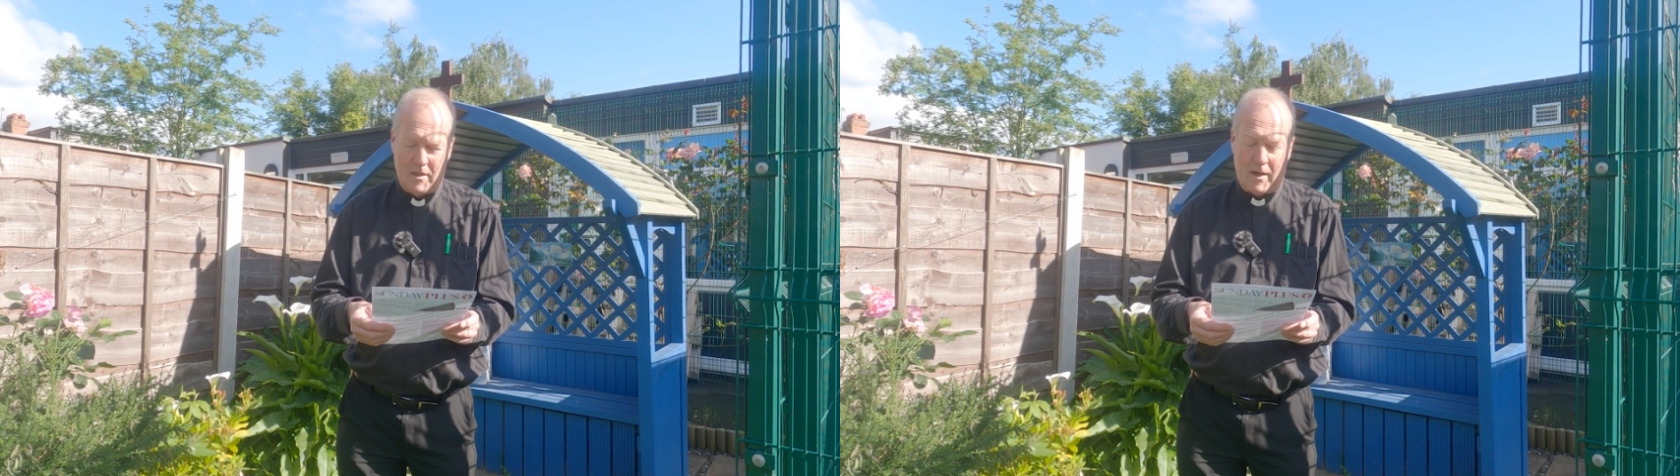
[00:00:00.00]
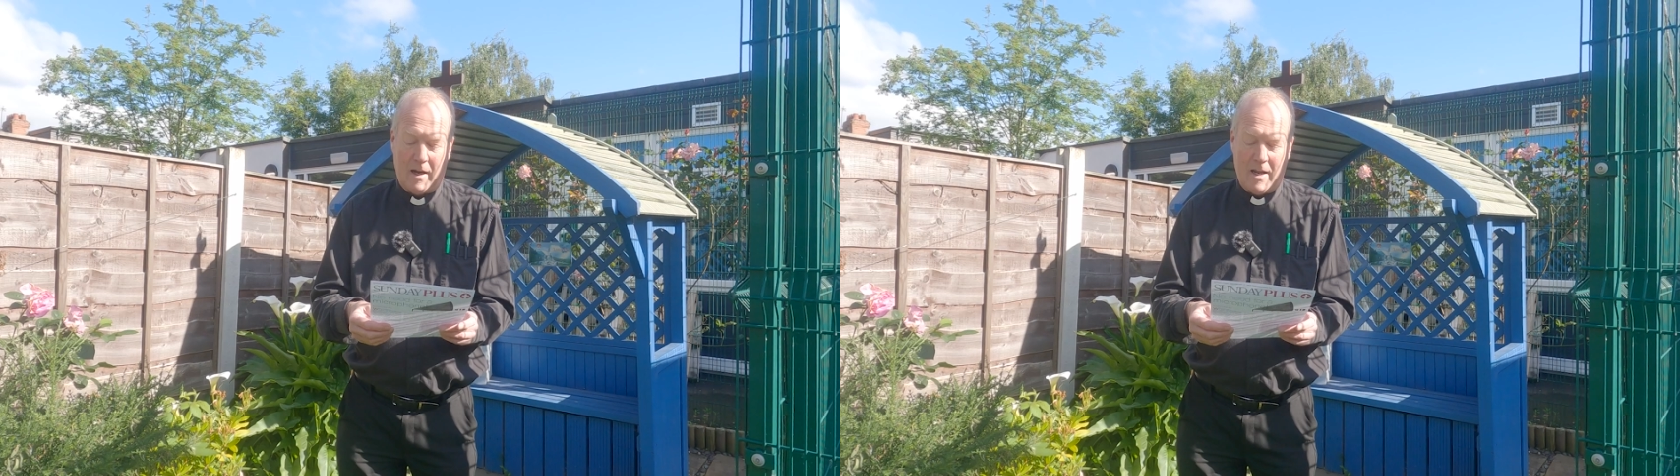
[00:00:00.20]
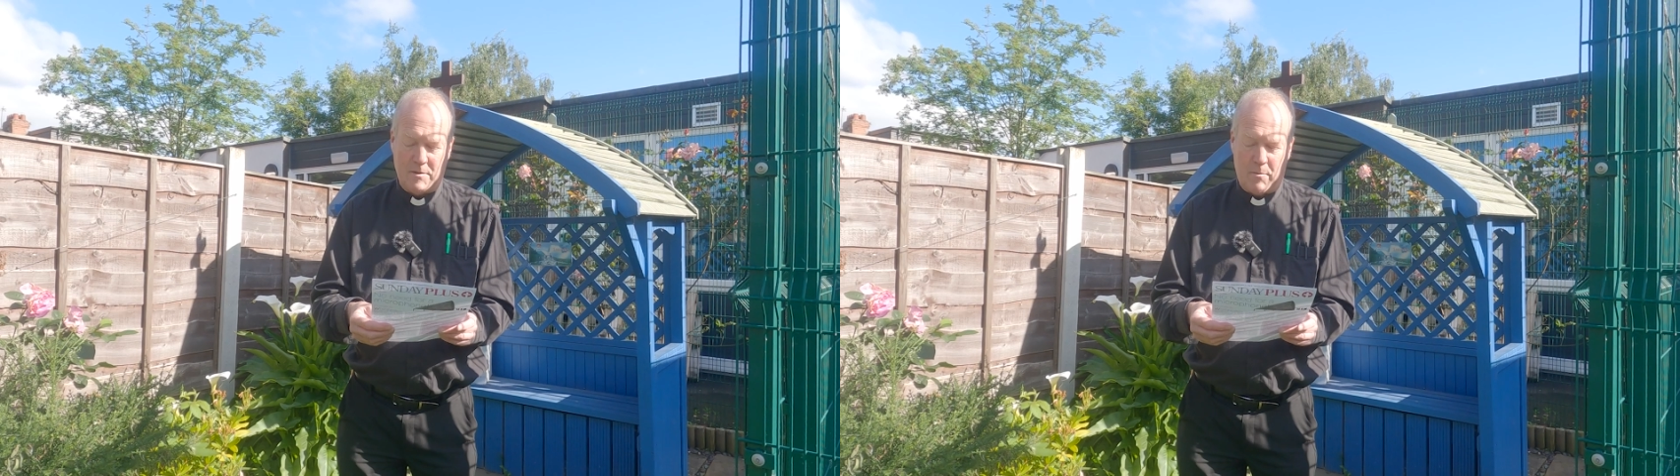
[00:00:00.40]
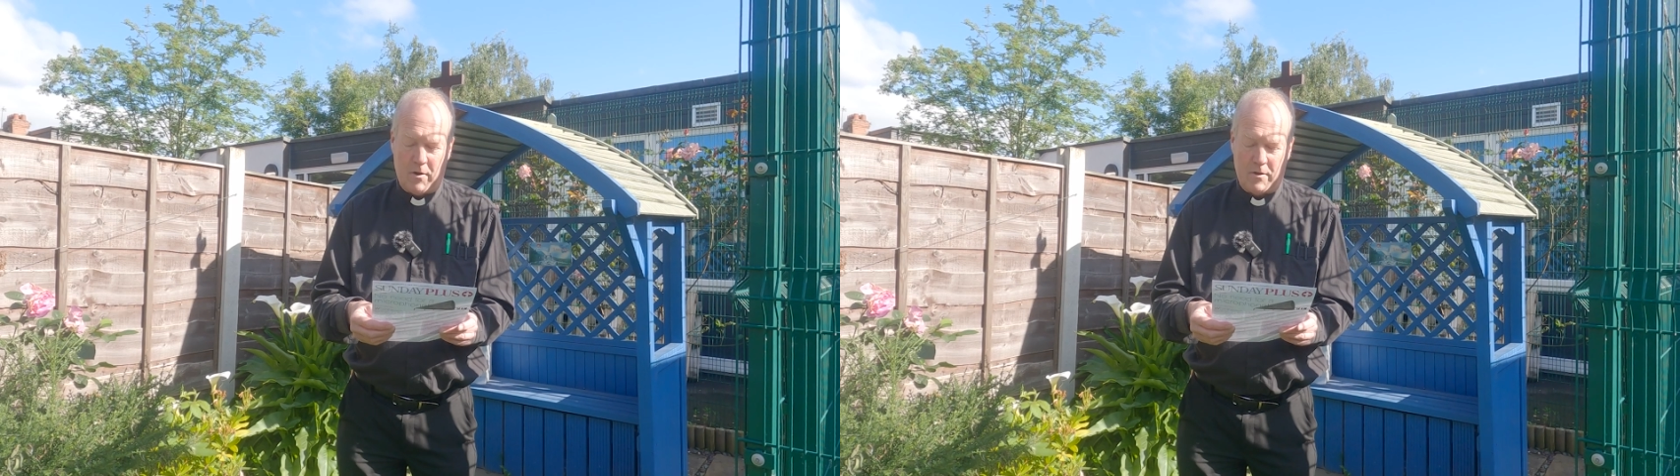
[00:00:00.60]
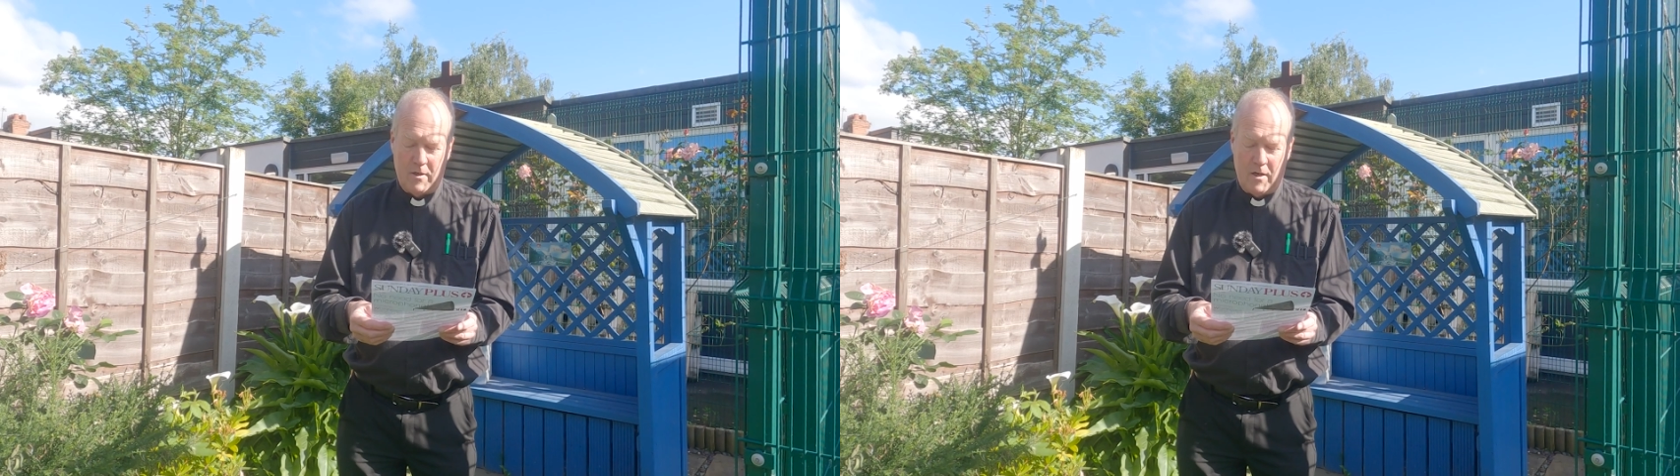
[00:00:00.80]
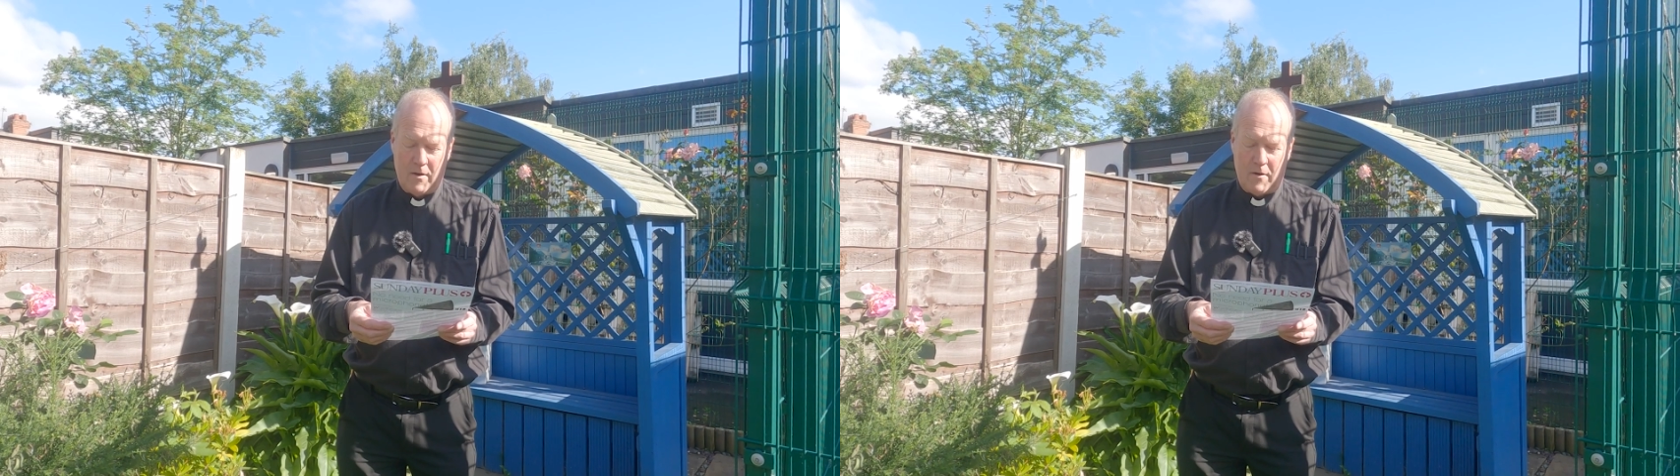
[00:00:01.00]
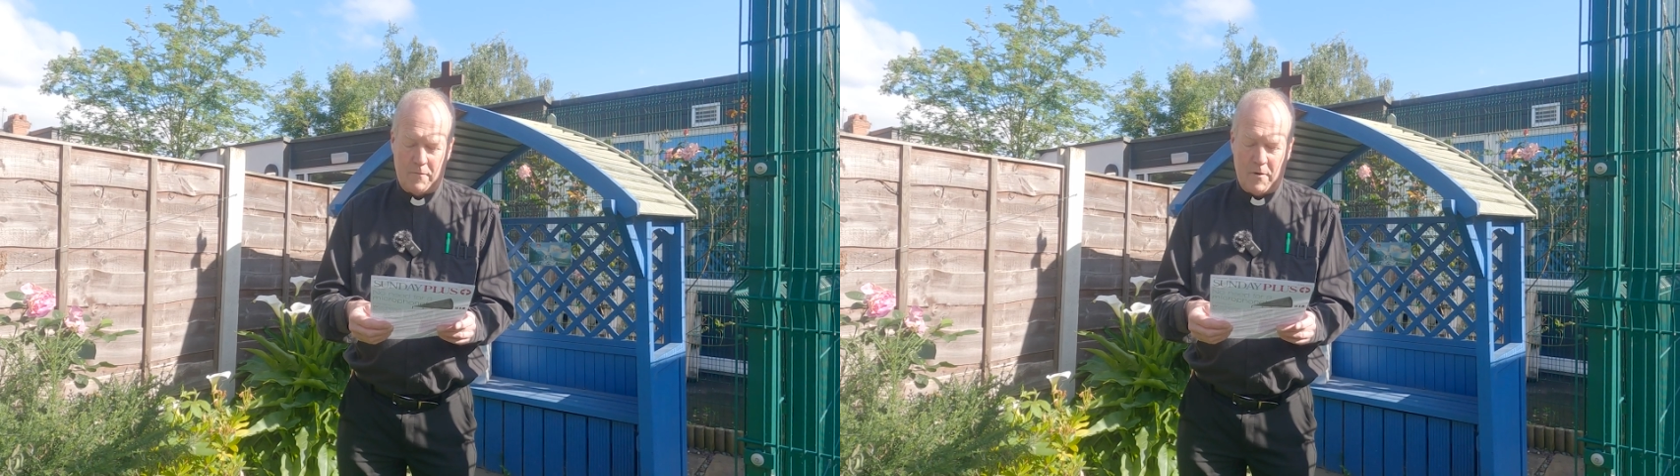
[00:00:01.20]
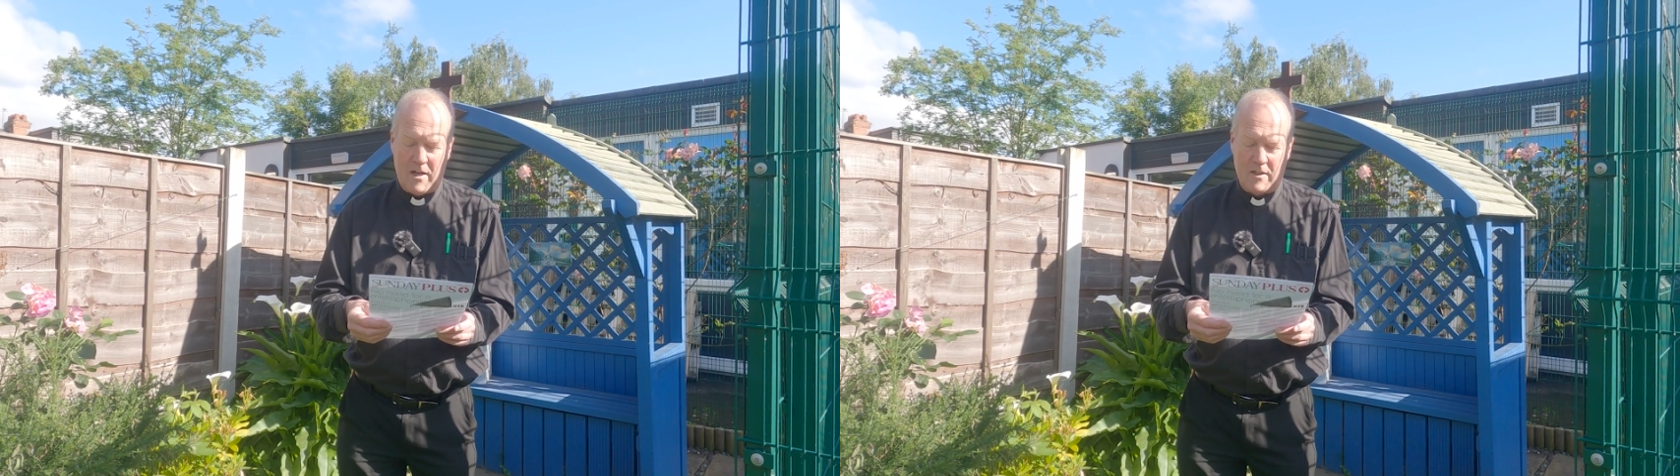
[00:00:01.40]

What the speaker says: and his blood that freed